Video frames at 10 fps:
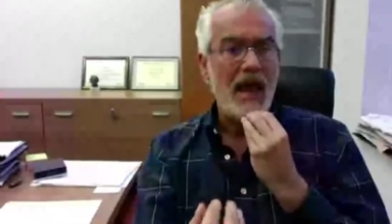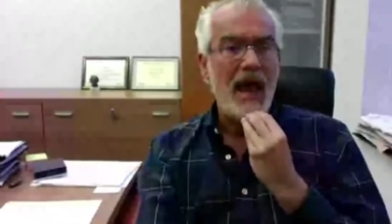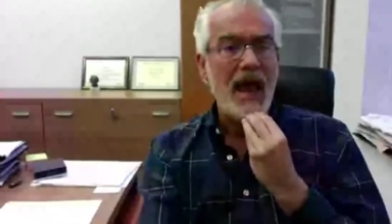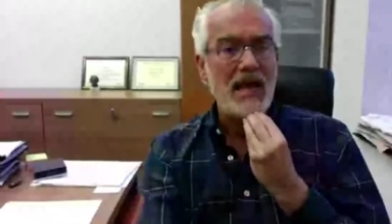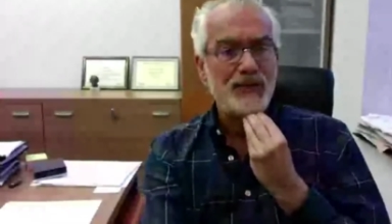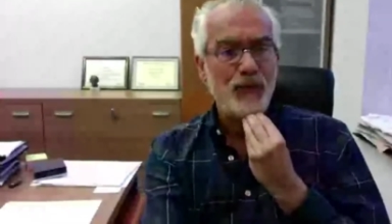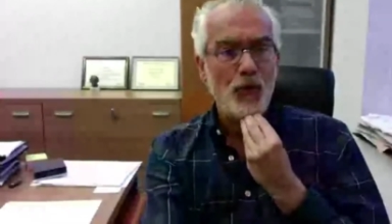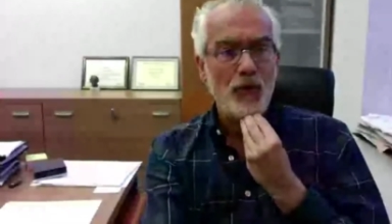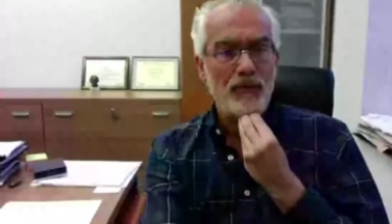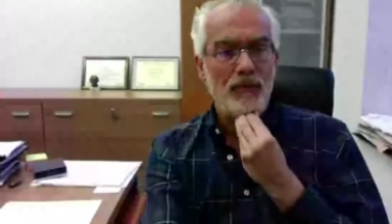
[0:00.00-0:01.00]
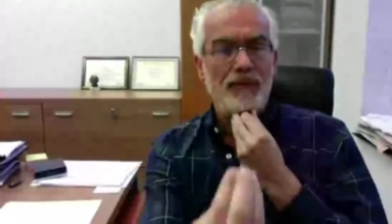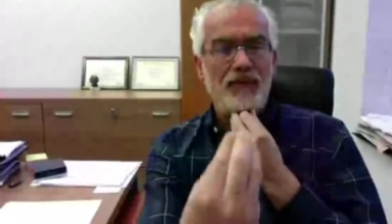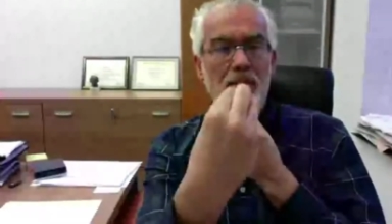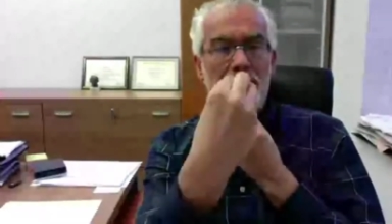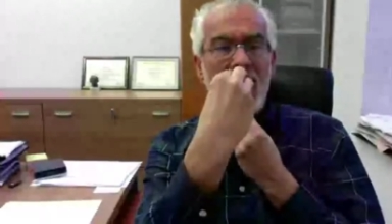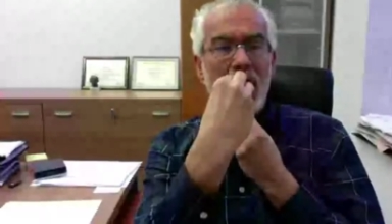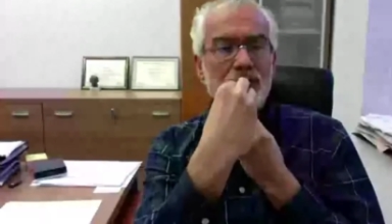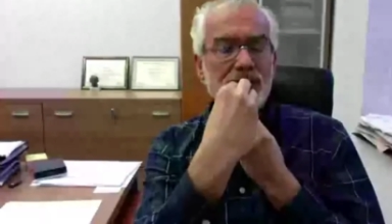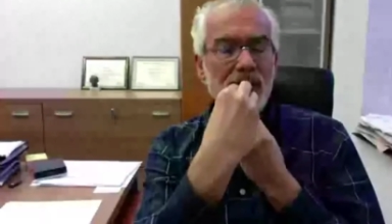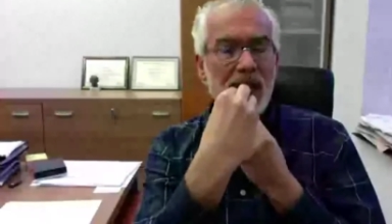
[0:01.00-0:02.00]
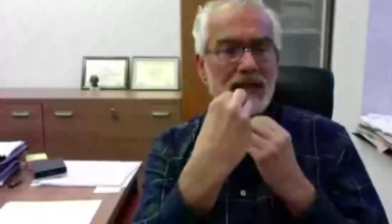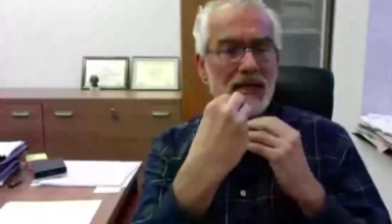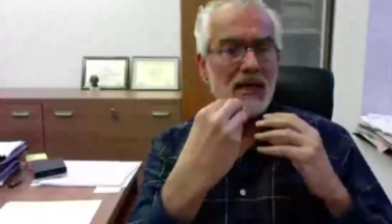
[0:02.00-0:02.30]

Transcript: As for from the outside,